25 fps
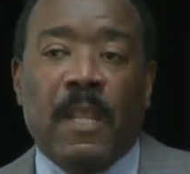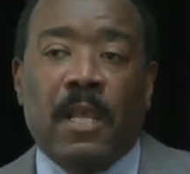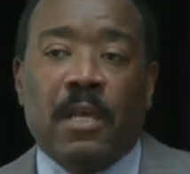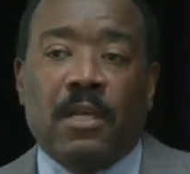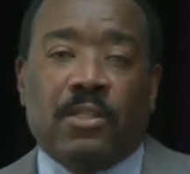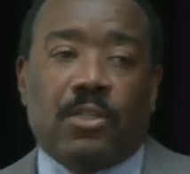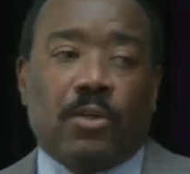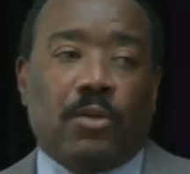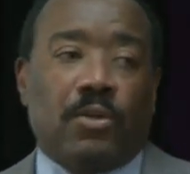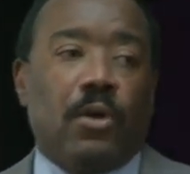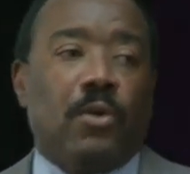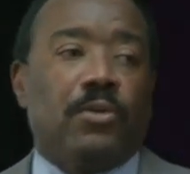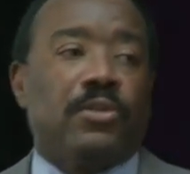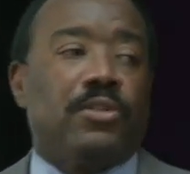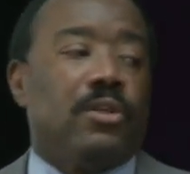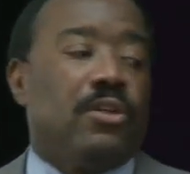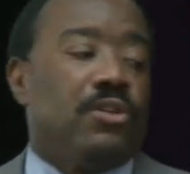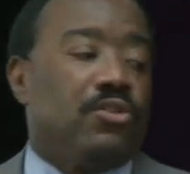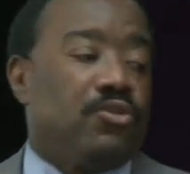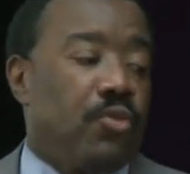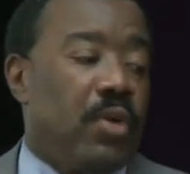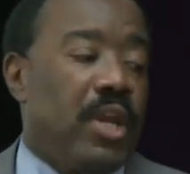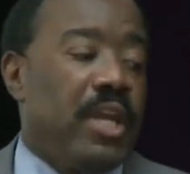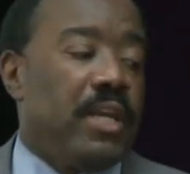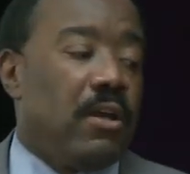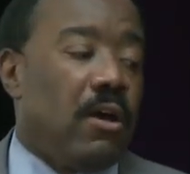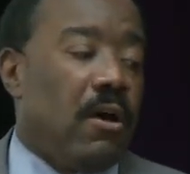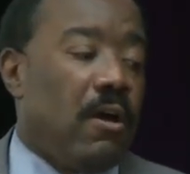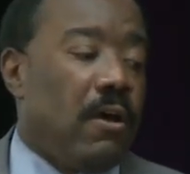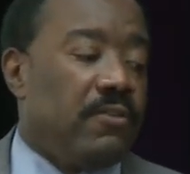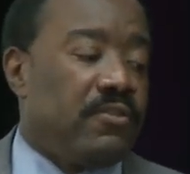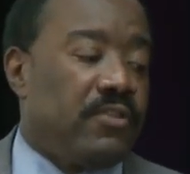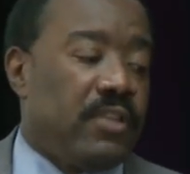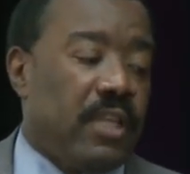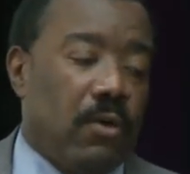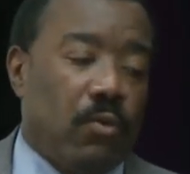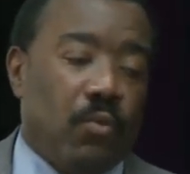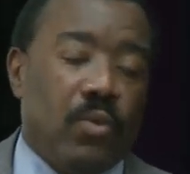So those are the
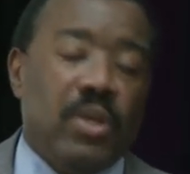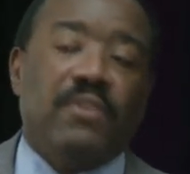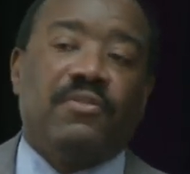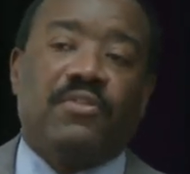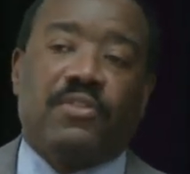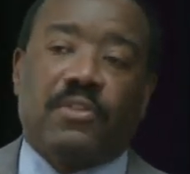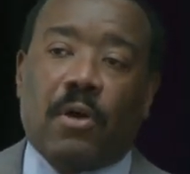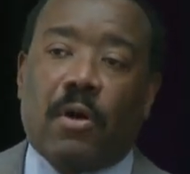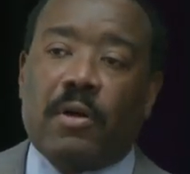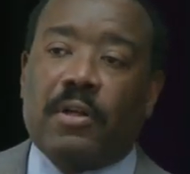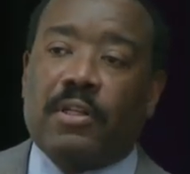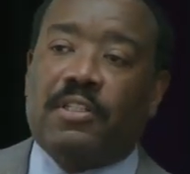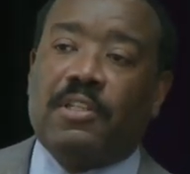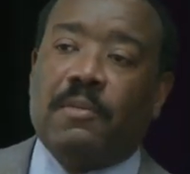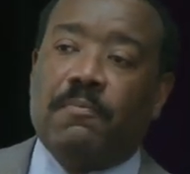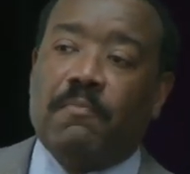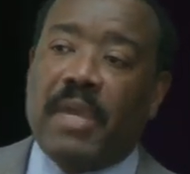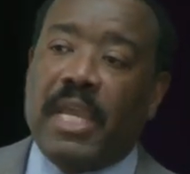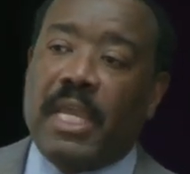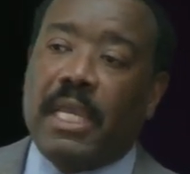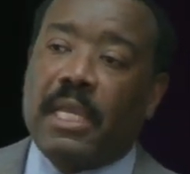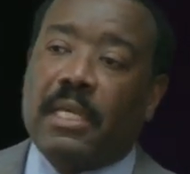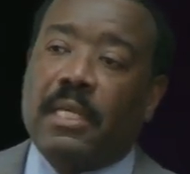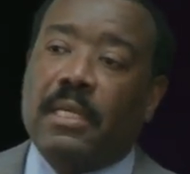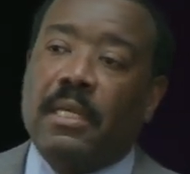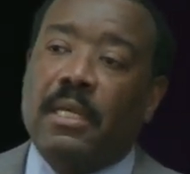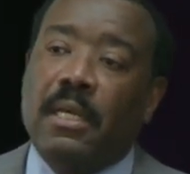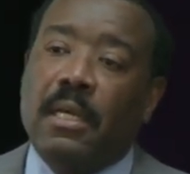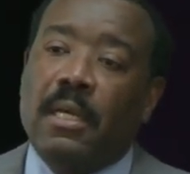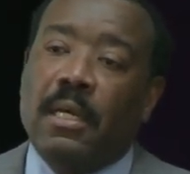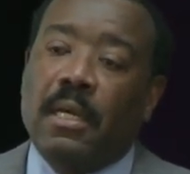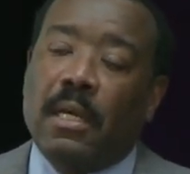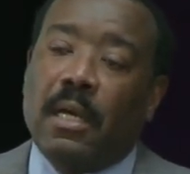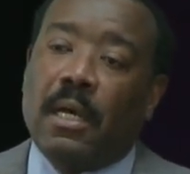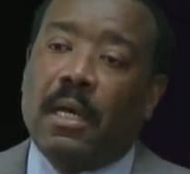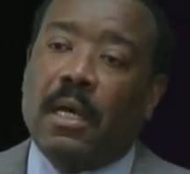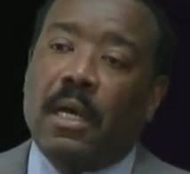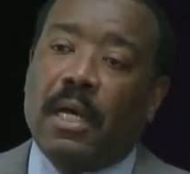trade-offs that we've started to make
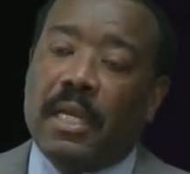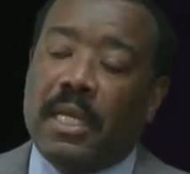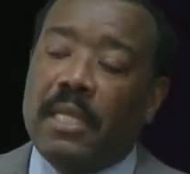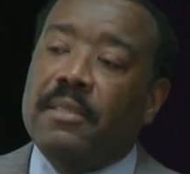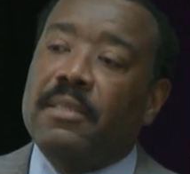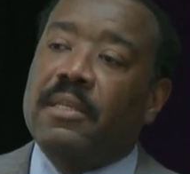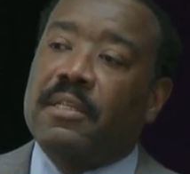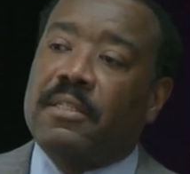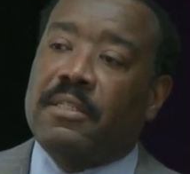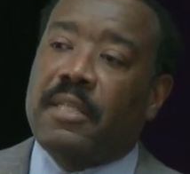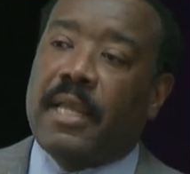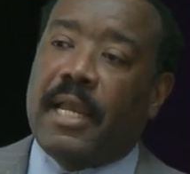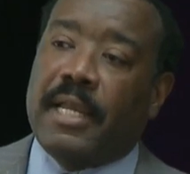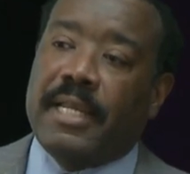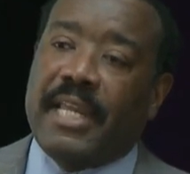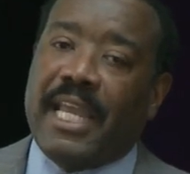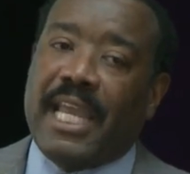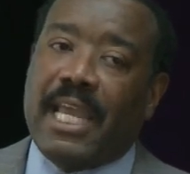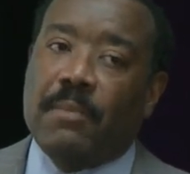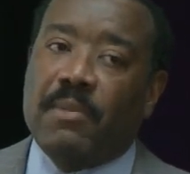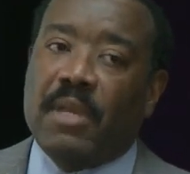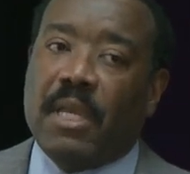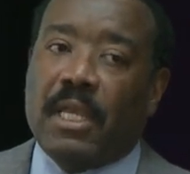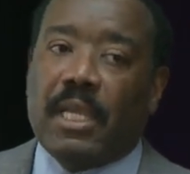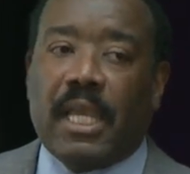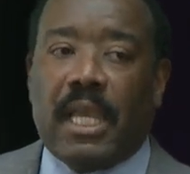uh, in this dynamic.